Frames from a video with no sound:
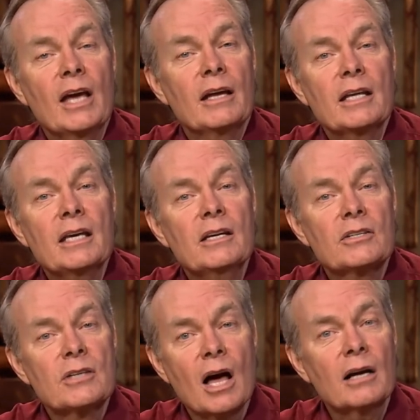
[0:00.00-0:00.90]
and He
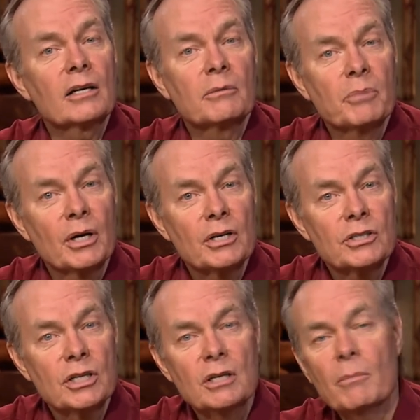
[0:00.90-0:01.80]
is not going to
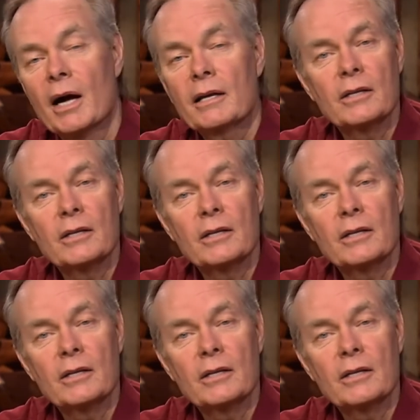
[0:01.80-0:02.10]
punish anybody.